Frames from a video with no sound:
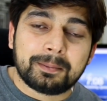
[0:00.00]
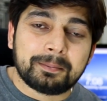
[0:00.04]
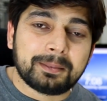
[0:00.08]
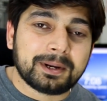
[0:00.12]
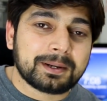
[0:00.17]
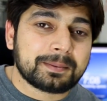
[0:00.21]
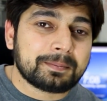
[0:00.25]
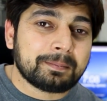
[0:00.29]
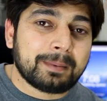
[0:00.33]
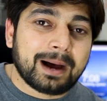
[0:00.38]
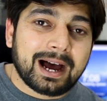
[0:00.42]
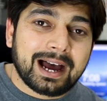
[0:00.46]

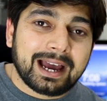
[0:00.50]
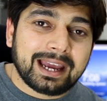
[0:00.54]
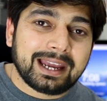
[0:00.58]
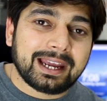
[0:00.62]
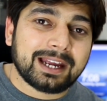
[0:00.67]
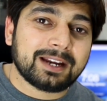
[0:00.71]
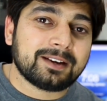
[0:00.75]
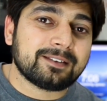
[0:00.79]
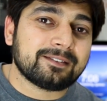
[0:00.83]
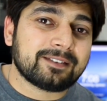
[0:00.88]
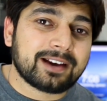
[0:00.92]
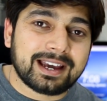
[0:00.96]
But my
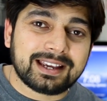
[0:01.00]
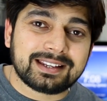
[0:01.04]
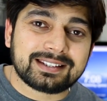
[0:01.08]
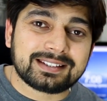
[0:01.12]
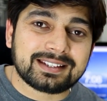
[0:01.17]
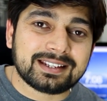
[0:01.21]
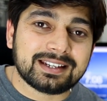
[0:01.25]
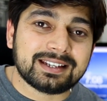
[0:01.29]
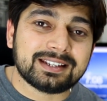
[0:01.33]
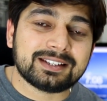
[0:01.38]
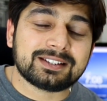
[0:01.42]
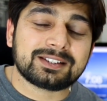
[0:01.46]

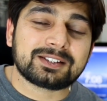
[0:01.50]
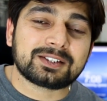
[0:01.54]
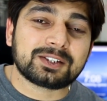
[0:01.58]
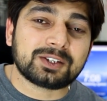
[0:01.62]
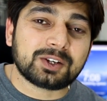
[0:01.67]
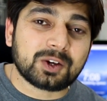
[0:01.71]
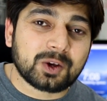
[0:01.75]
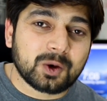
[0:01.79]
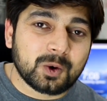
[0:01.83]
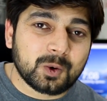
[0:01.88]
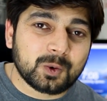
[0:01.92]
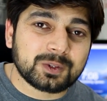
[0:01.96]
advice is
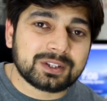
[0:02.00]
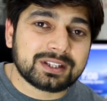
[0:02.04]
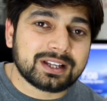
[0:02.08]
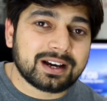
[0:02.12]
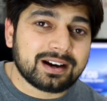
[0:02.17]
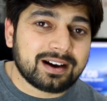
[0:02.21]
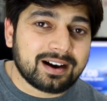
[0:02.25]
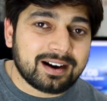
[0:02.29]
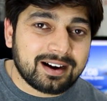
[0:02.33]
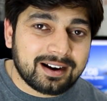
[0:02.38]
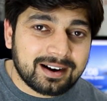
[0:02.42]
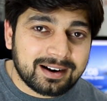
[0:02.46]
go
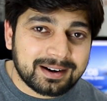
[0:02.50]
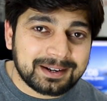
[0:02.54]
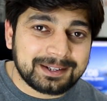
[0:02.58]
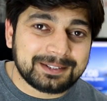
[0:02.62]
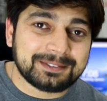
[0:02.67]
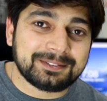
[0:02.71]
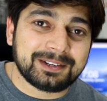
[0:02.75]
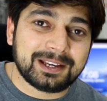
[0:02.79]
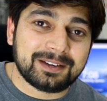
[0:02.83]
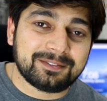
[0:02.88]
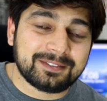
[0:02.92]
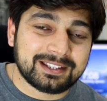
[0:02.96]
the
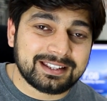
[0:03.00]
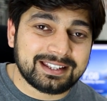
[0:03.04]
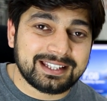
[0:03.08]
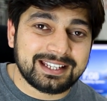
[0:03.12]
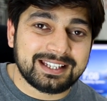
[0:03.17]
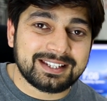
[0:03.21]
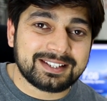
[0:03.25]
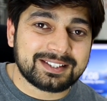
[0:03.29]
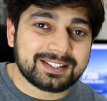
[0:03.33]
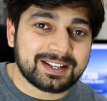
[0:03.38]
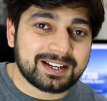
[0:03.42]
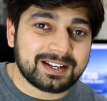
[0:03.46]
hard way with
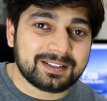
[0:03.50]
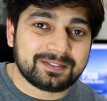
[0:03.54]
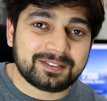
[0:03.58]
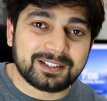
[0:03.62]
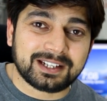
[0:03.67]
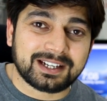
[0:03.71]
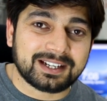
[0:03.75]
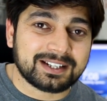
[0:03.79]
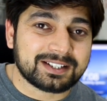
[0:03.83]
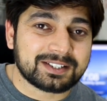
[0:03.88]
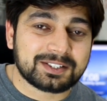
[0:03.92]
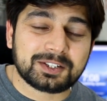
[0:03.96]
these
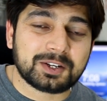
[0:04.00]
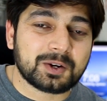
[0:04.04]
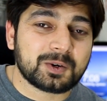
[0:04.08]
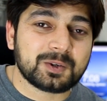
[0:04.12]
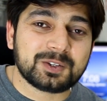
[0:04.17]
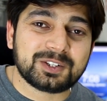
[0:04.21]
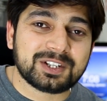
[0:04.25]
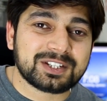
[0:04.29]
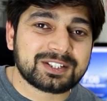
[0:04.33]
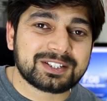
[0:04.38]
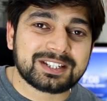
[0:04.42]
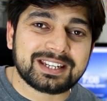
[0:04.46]
certificates.
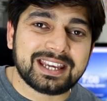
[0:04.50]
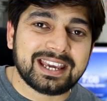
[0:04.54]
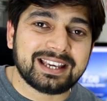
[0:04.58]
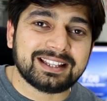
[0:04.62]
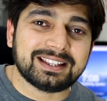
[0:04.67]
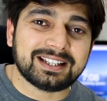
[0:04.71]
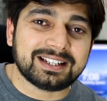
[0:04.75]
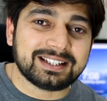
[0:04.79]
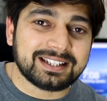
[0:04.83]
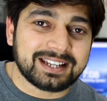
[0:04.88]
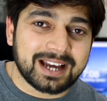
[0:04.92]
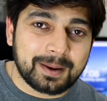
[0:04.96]
Don't just
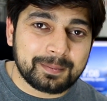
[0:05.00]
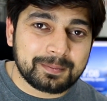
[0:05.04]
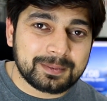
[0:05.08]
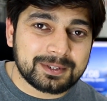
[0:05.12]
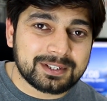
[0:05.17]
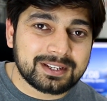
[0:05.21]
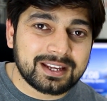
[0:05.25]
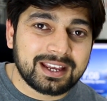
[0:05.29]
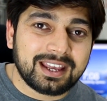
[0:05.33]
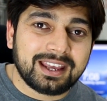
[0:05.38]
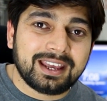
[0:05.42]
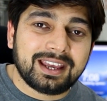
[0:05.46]
take the
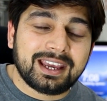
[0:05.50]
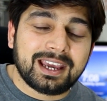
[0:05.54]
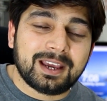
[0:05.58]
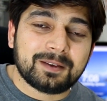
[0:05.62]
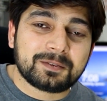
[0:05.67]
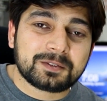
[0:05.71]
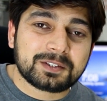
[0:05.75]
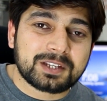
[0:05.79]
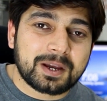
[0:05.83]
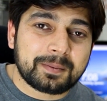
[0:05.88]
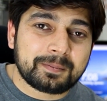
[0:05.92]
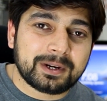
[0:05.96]
dumps.
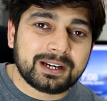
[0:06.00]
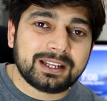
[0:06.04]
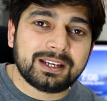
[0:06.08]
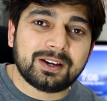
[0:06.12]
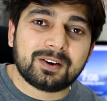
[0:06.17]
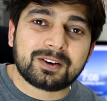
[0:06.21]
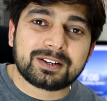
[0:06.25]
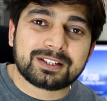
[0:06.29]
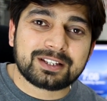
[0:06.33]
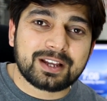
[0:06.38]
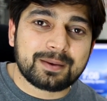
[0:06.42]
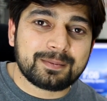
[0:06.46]
If
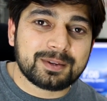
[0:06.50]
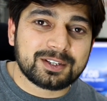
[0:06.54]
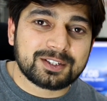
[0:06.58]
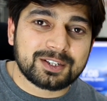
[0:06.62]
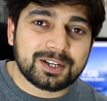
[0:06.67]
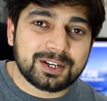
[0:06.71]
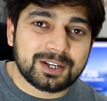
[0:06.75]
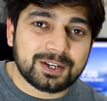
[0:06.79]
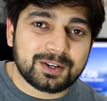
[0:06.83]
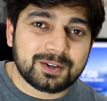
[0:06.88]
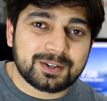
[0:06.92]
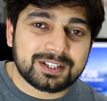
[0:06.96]
somebody or some
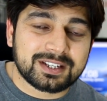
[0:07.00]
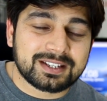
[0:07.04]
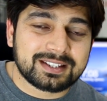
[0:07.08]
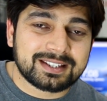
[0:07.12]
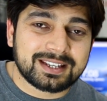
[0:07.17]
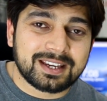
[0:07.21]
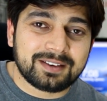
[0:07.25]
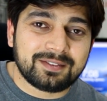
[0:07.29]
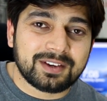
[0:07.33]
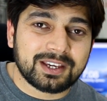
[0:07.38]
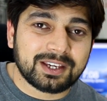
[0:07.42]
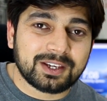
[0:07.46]
institutes
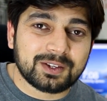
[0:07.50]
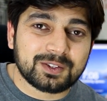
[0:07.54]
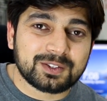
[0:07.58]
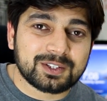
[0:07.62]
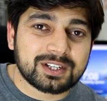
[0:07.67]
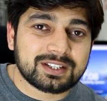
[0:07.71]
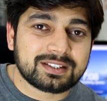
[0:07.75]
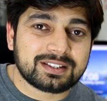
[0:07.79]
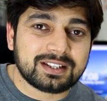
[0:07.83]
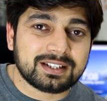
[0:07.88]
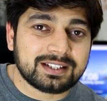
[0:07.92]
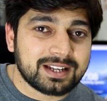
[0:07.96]
is giving you
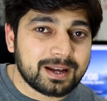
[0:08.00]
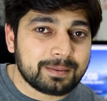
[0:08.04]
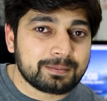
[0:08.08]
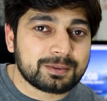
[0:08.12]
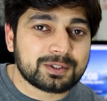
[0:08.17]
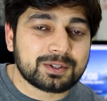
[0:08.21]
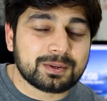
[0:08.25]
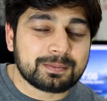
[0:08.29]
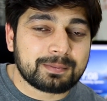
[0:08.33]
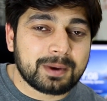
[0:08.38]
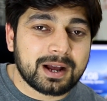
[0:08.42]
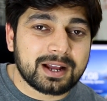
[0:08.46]
just the
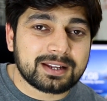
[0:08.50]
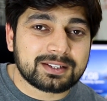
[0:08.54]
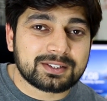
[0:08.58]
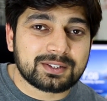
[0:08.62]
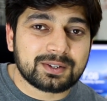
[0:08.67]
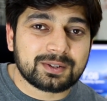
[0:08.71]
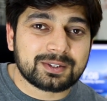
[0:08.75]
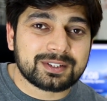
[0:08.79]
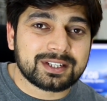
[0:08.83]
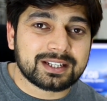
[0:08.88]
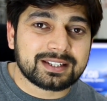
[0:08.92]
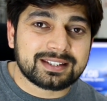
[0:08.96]
dumps to pass
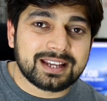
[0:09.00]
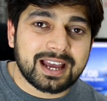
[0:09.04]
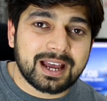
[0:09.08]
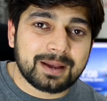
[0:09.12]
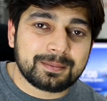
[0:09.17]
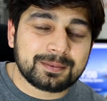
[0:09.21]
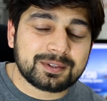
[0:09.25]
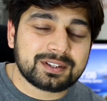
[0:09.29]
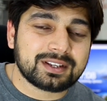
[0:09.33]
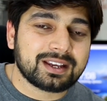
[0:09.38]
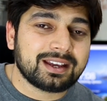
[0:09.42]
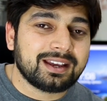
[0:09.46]
those
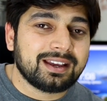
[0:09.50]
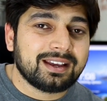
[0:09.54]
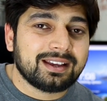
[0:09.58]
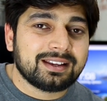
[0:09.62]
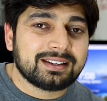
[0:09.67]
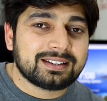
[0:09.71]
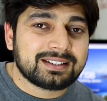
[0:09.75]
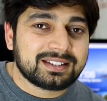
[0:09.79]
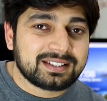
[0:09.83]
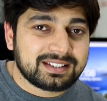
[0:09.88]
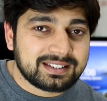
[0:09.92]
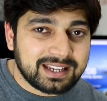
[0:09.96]
exams,
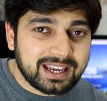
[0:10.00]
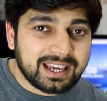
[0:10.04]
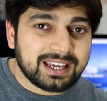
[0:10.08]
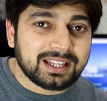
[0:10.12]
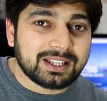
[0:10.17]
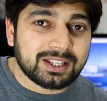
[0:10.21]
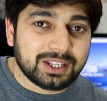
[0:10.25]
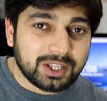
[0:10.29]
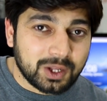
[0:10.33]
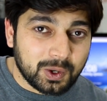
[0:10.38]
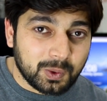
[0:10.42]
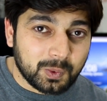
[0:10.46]

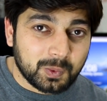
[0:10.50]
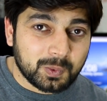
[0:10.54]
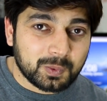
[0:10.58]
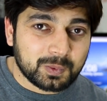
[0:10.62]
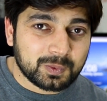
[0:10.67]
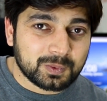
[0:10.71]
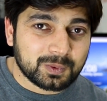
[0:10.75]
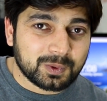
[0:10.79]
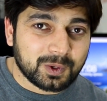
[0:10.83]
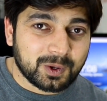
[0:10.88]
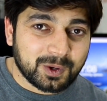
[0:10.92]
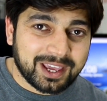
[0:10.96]
say no,
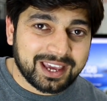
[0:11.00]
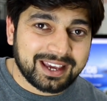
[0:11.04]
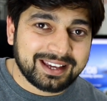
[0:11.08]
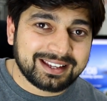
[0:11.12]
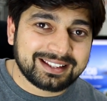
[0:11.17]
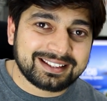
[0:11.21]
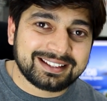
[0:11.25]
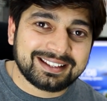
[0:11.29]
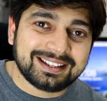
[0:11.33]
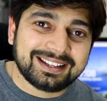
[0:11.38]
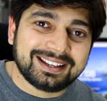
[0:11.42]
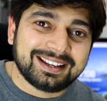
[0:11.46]

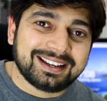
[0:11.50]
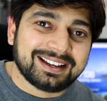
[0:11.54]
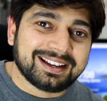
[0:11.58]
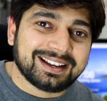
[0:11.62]
okay?